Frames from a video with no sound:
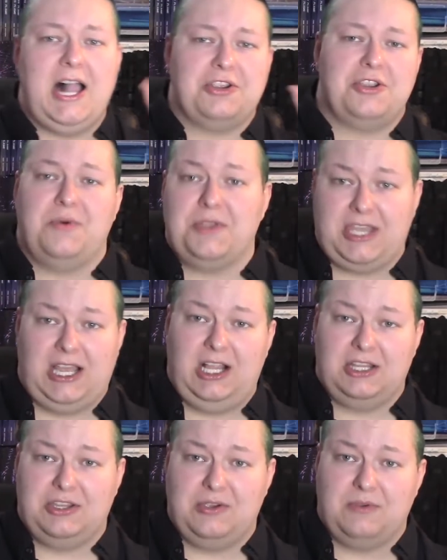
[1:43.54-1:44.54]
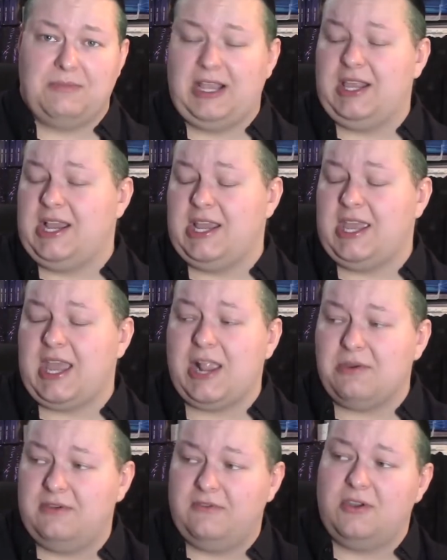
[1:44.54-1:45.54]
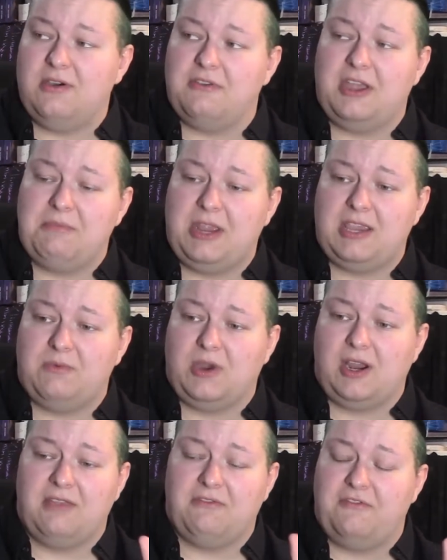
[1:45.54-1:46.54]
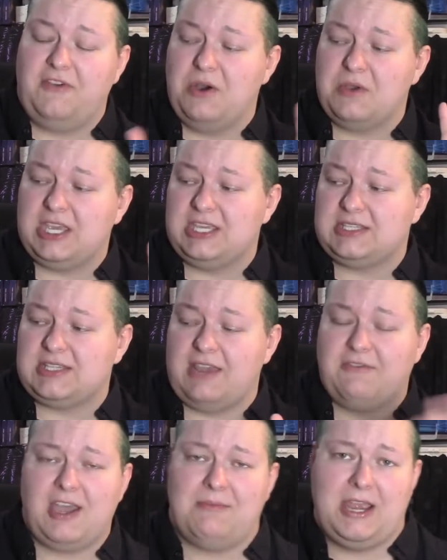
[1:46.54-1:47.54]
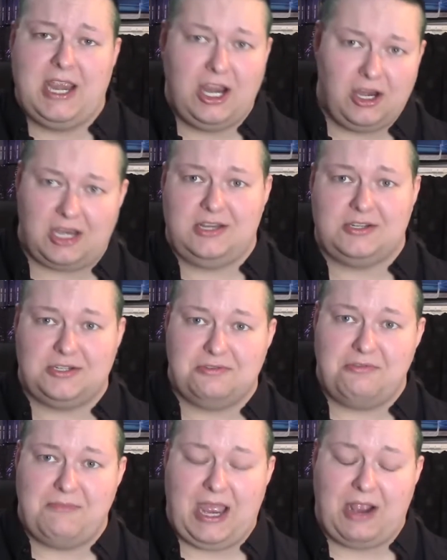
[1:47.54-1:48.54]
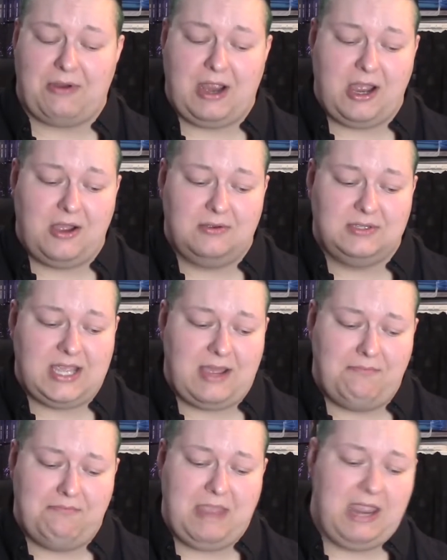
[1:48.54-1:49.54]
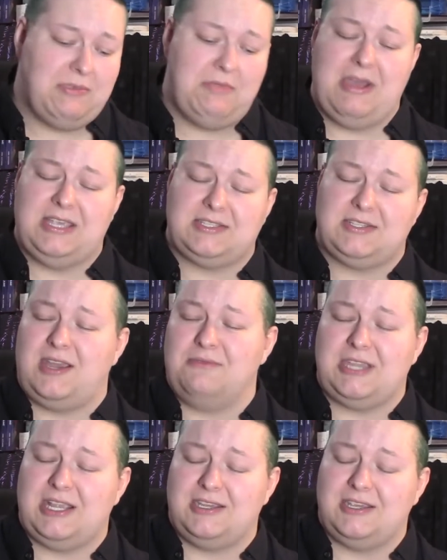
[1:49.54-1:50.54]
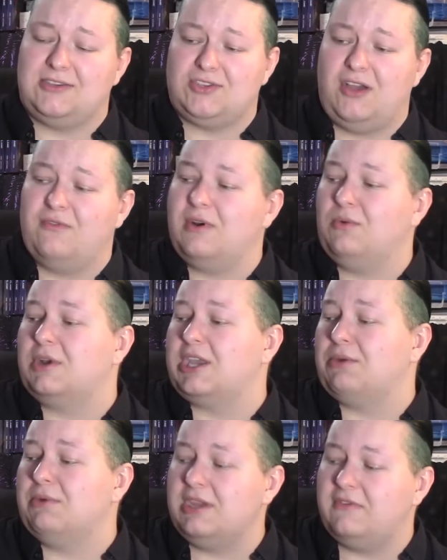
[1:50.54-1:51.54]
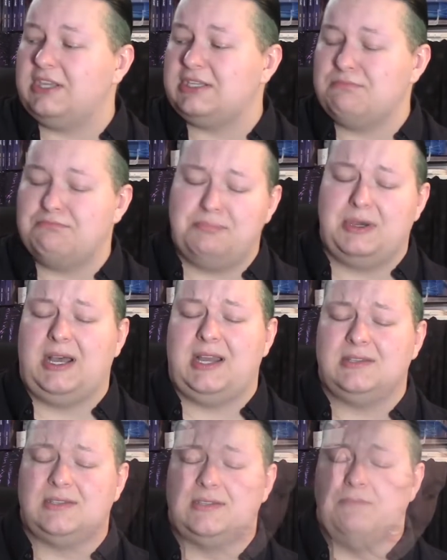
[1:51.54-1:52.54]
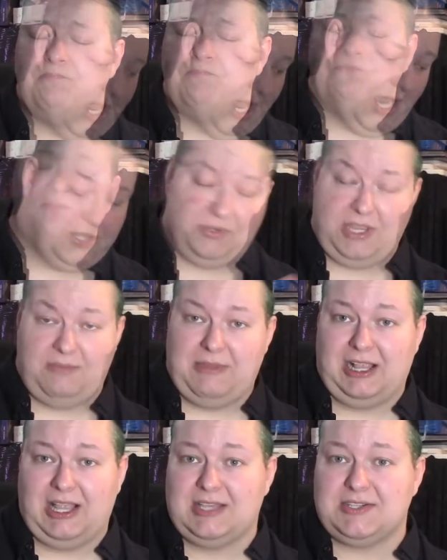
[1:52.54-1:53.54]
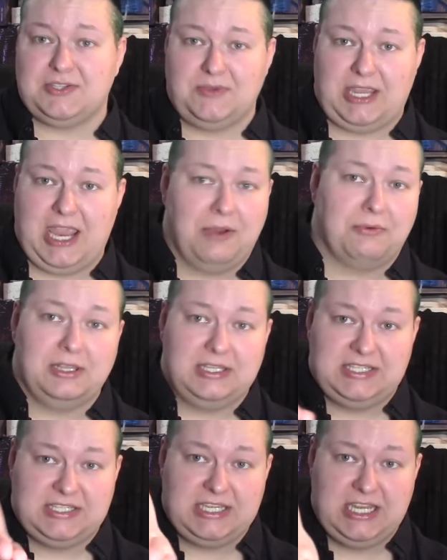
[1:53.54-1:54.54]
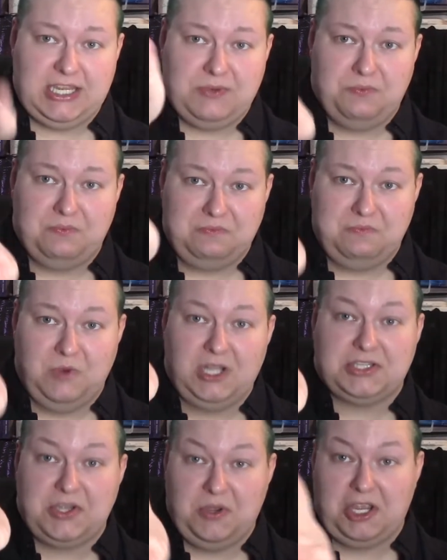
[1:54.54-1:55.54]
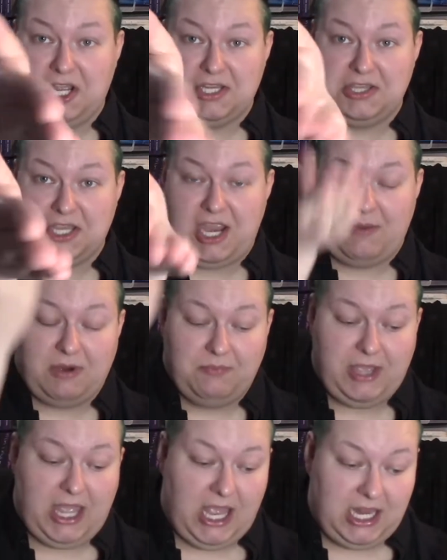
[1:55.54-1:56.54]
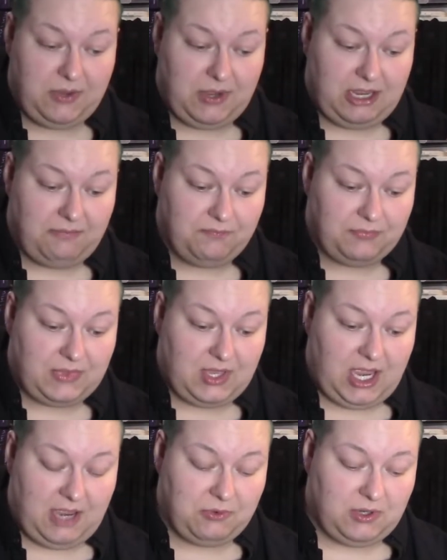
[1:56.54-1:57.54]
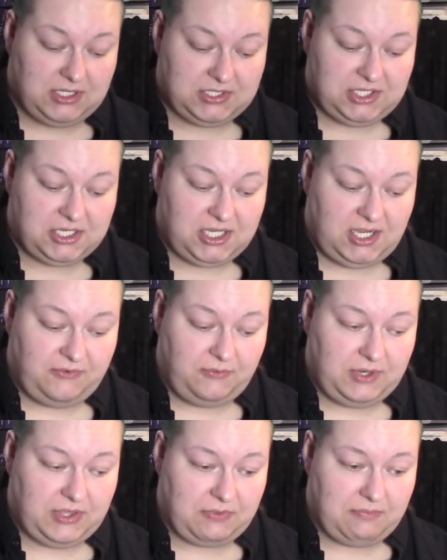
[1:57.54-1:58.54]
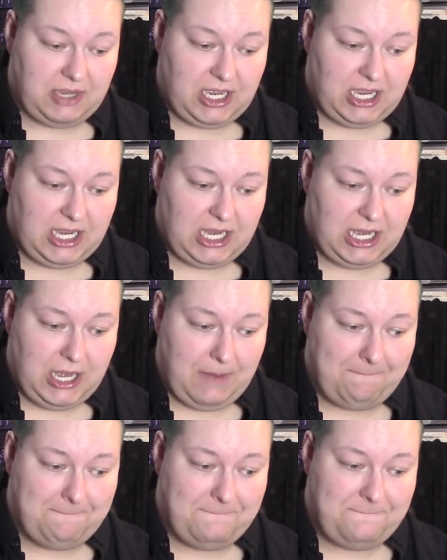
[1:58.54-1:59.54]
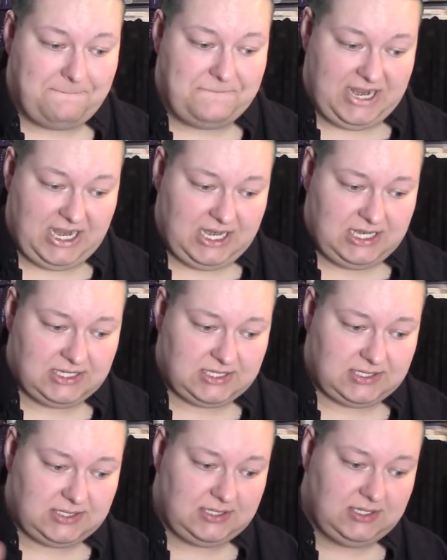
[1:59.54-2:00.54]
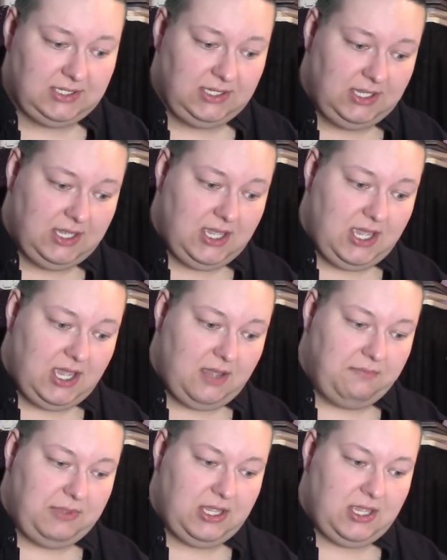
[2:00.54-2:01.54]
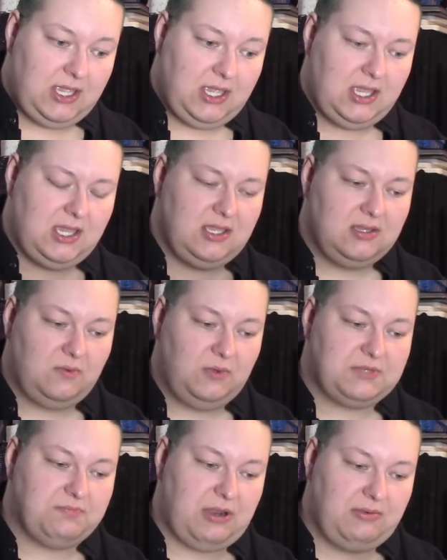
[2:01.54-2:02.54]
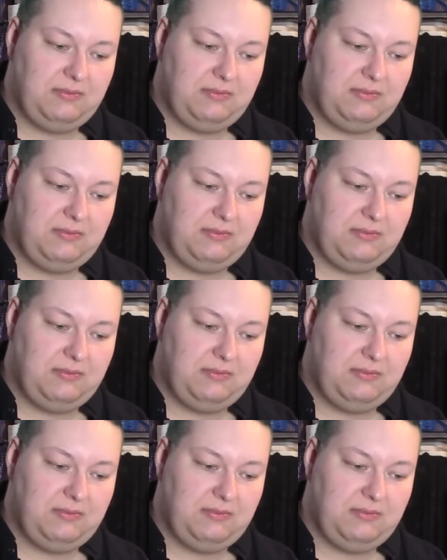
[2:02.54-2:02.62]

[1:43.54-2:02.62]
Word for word: I don't know what the hell to do with my lighting. I don't even know if I'm anywhere in focus. I've got my air conditioner in the background. Maybe my sound editing software will get rid of it, but I don't have my glasses, so I can't really see what's going on in the camera. But anyway, I'm going to start off with my bass band, which